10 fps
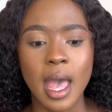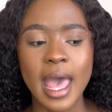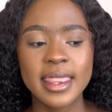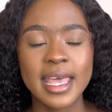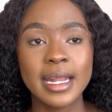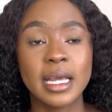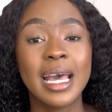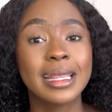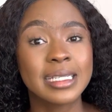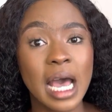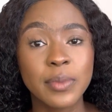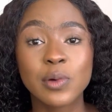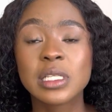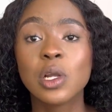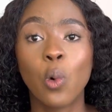and then at the time, there
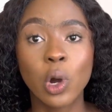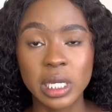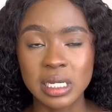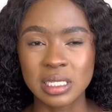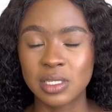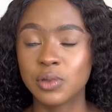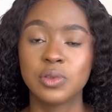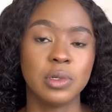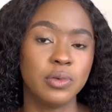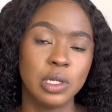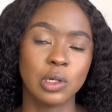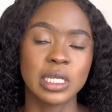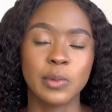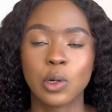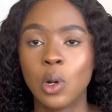were still walk-ins. It was a really, really long
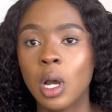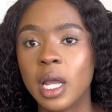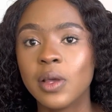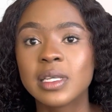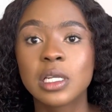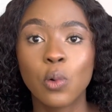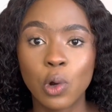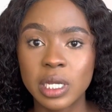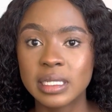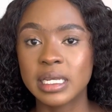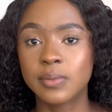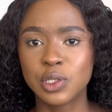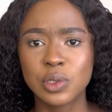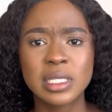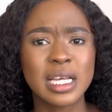time ago. There were still walk-ins at
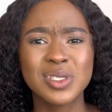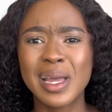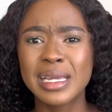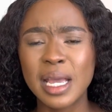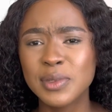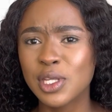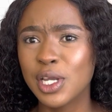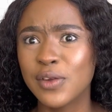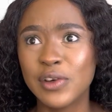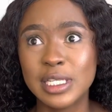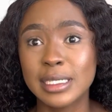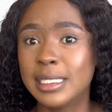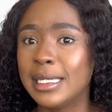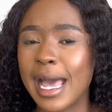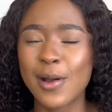MEDUNSA. So I came to the
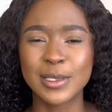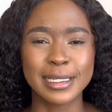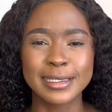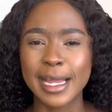university. I got the